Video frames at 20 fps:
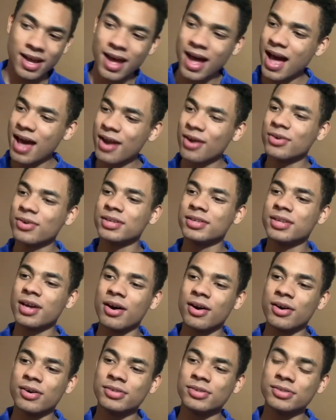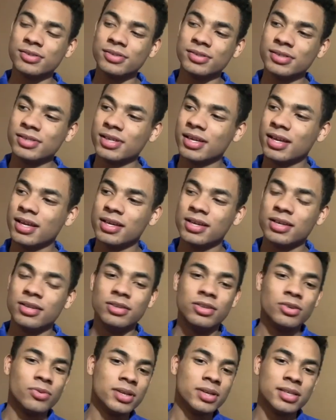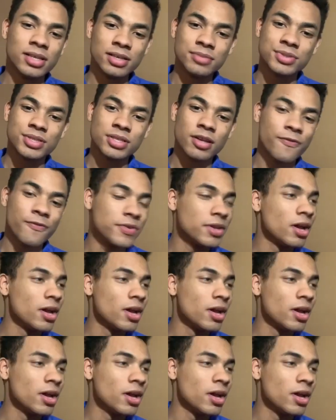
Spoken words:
I don't condone doing dumb shit for your